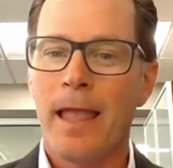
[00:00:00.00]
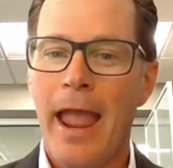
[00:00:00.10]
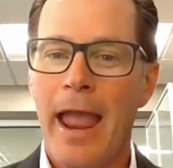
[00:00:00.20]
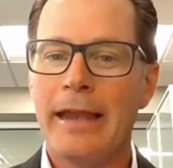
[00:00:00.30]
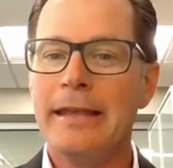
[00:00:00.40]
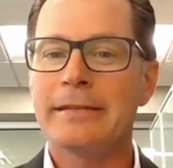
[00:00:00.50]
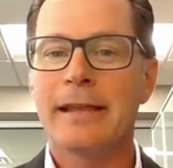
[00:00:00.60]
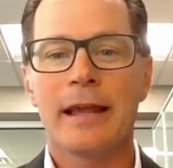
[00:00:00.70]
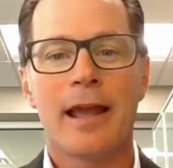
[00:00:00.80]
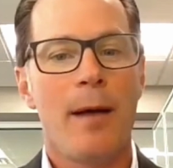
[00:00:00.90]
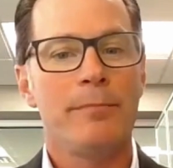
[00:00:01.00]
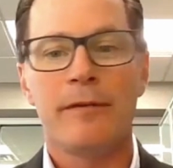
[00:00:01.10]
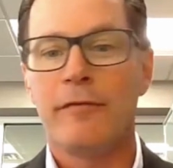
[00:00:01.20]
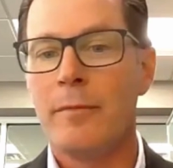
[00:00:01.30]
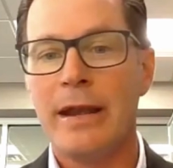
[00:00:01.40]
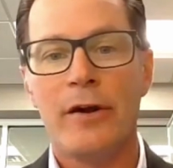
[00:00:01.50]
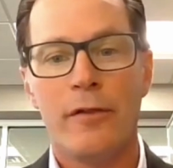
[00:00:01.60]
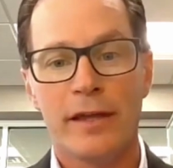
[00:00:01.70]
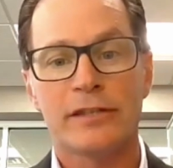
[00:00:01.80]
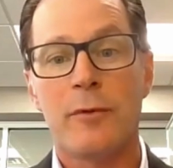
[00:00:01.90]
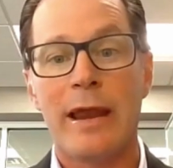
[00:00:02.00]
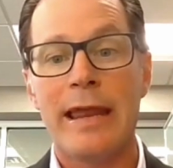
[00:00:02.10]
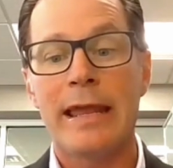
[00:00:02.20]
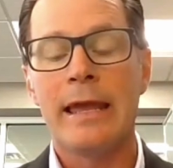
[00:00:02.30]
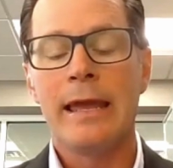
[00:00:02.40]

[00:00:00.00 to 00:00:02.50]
and he's going to come to Vermeer this week,